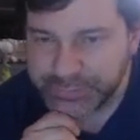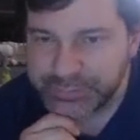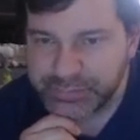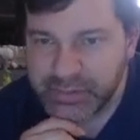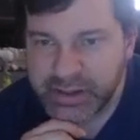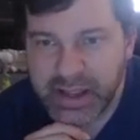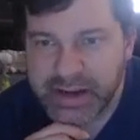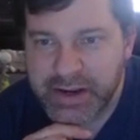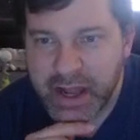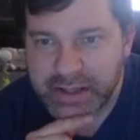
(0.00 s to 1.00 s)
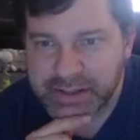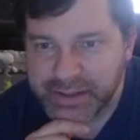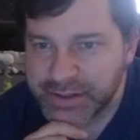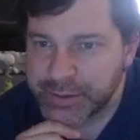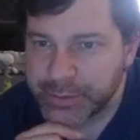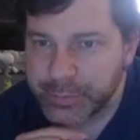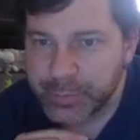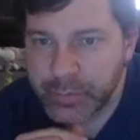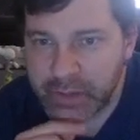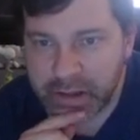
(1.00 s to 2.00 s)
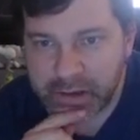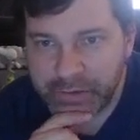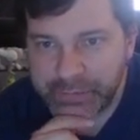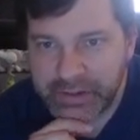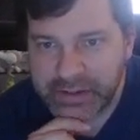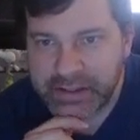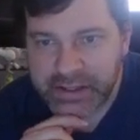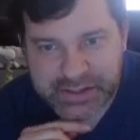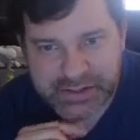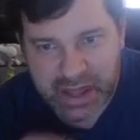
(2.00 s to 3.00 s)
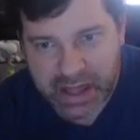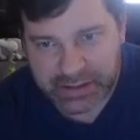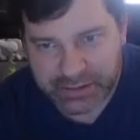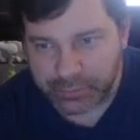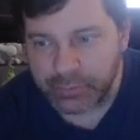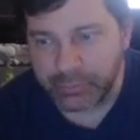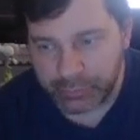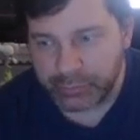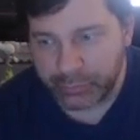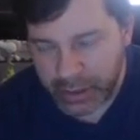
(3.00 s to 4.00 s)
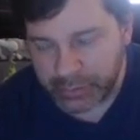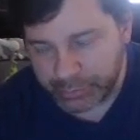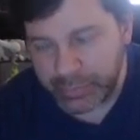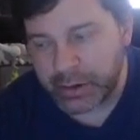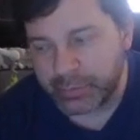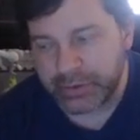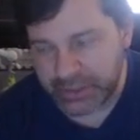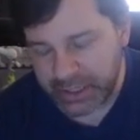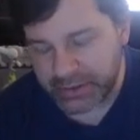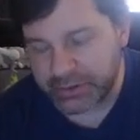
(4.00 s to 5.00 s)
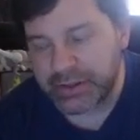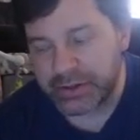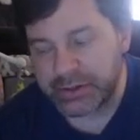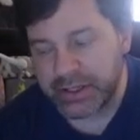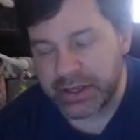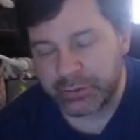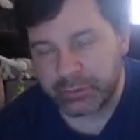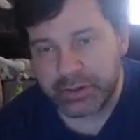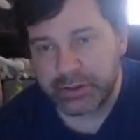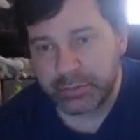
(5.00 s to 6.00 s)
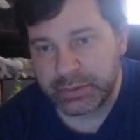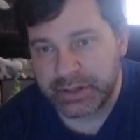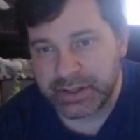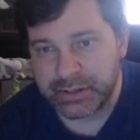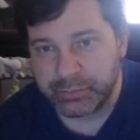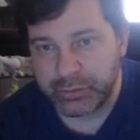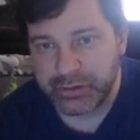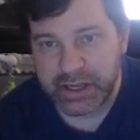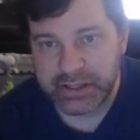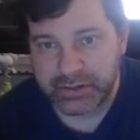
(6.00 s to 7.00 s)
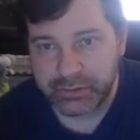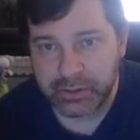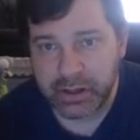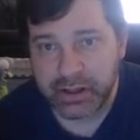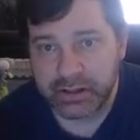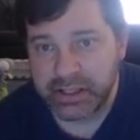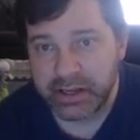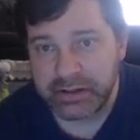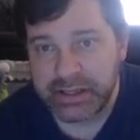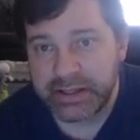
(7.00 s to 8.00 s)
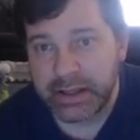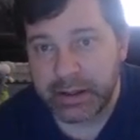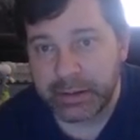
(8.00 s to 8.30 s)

Again, not feeling it because that might better protect the other creature, but it doesn't protect Teranika.